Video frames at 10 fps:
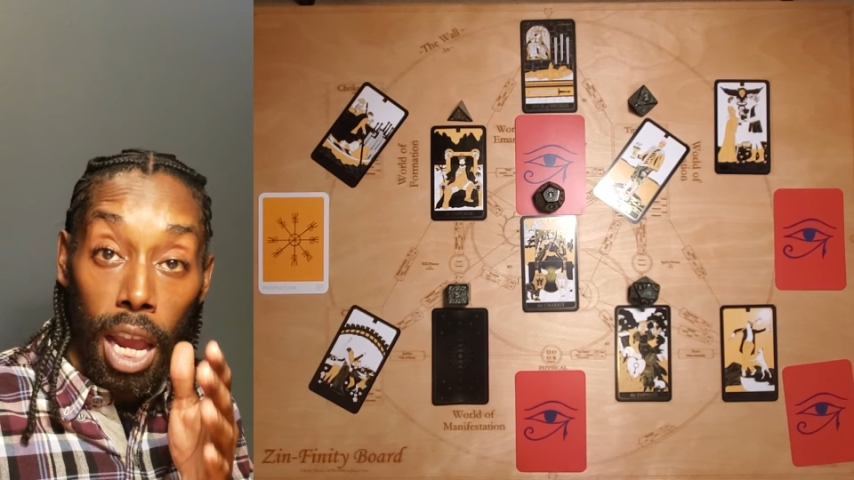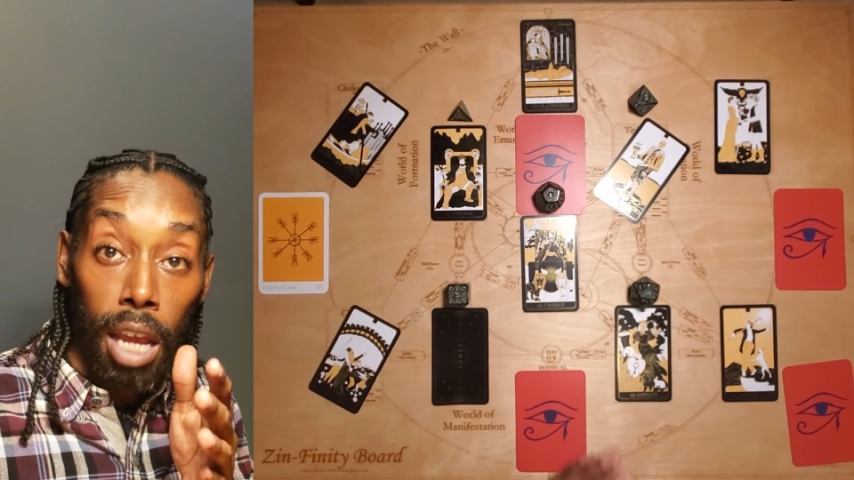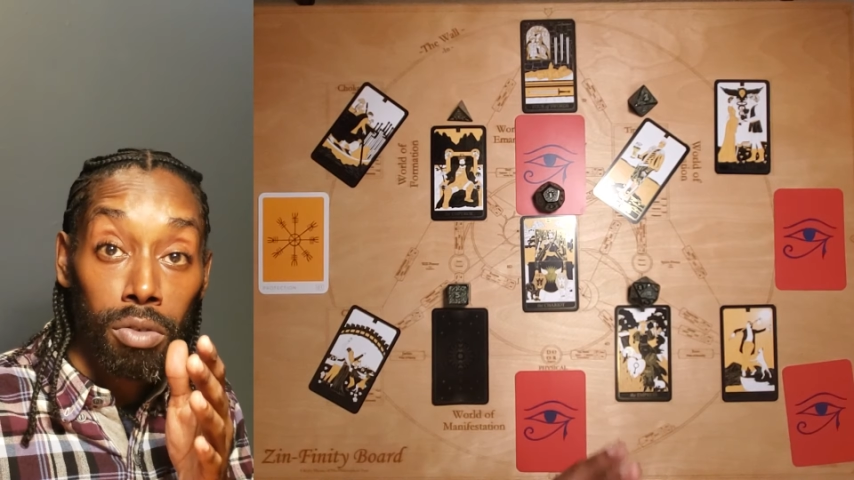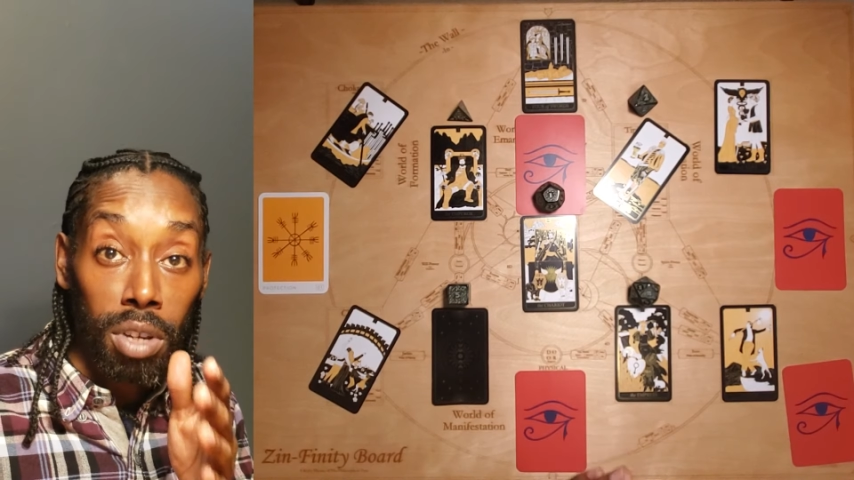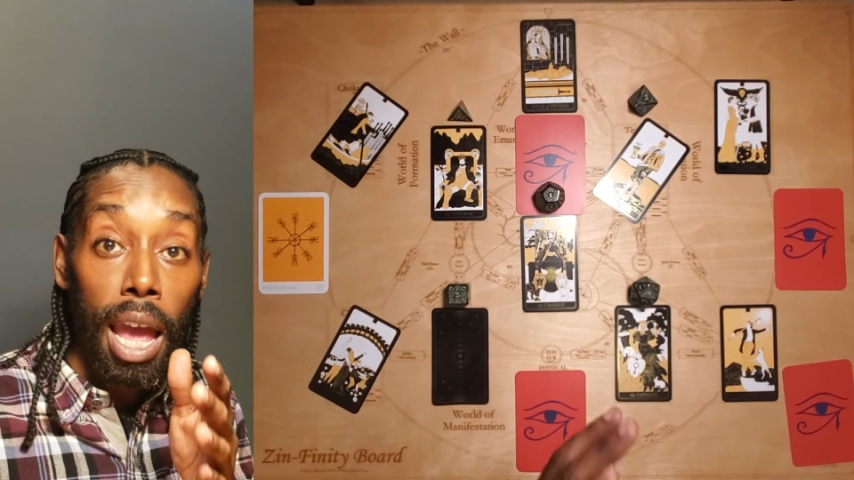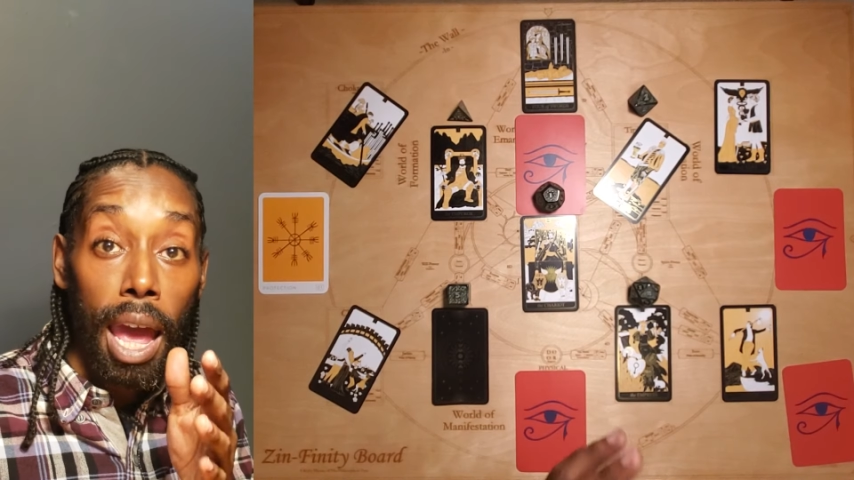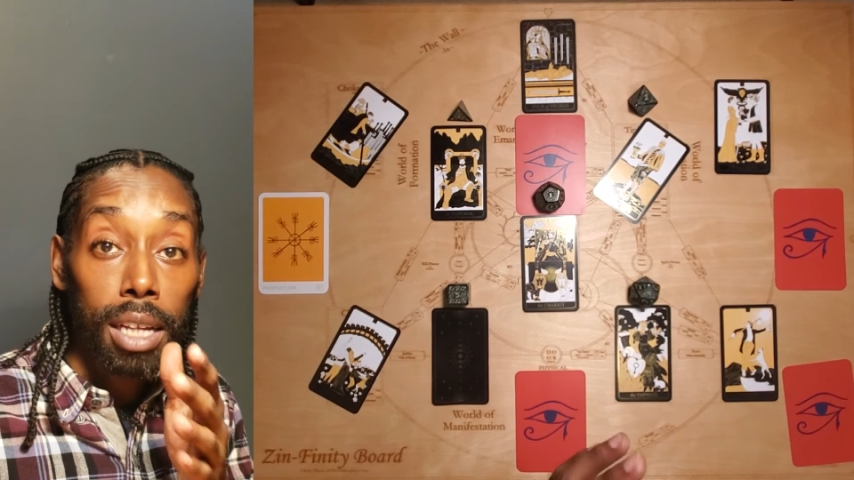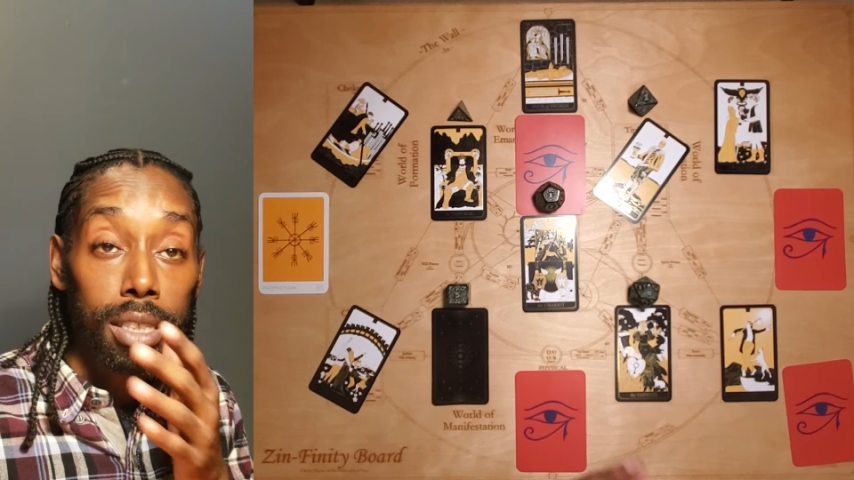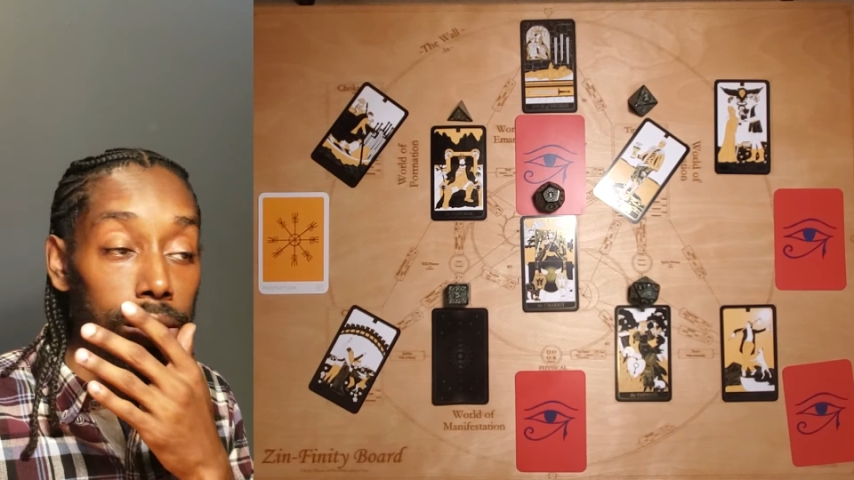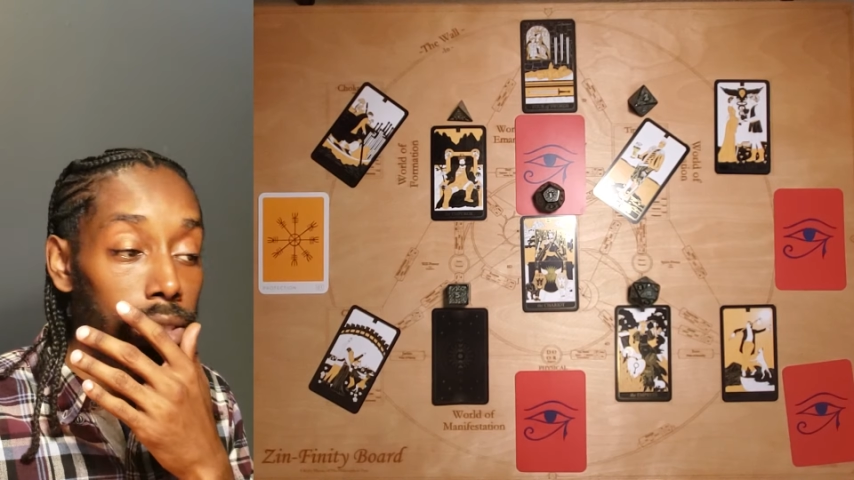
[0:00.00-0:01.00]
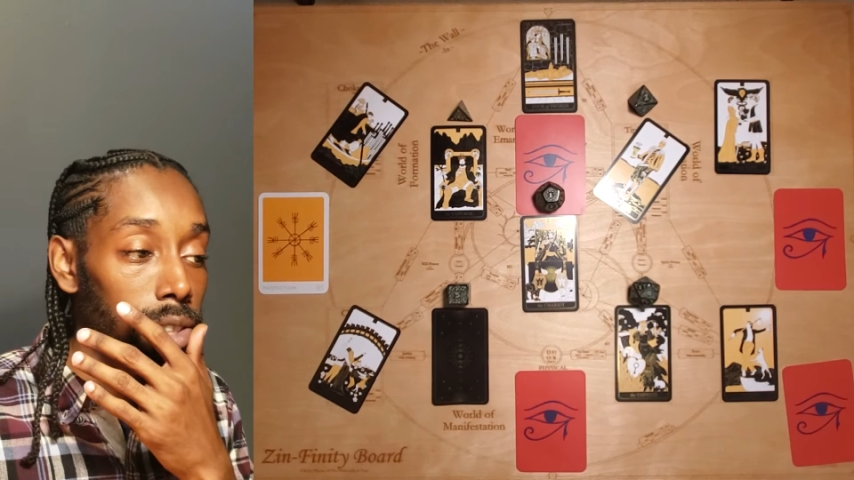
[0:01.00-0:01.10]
and react.